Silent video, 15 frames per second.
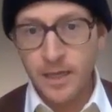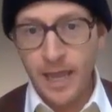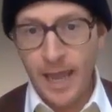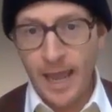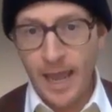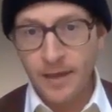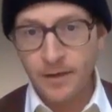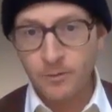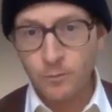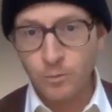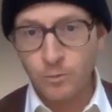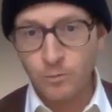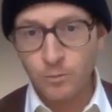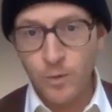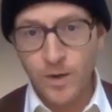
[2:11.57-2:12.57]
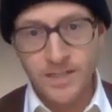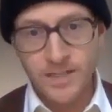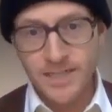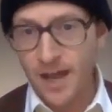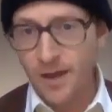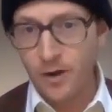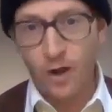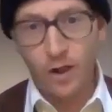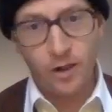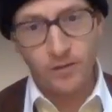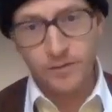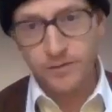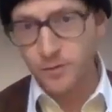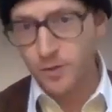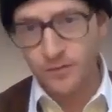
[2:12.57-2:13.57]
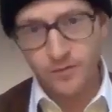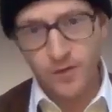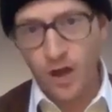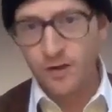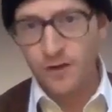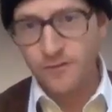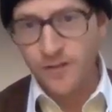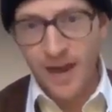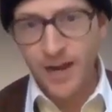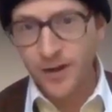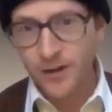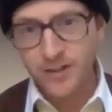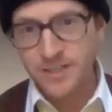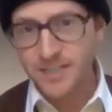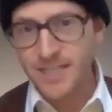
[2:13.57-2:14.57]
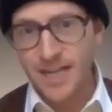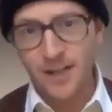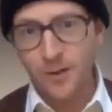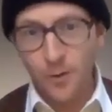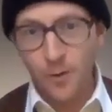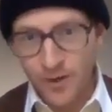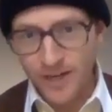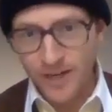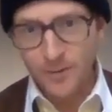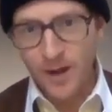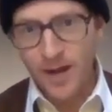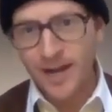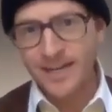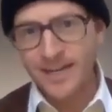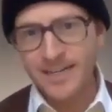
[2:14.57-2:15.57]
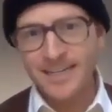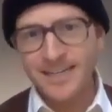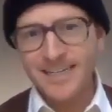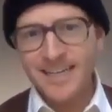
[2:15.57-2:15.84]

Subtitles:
and went down all sort of on fire to sell Oregon wine.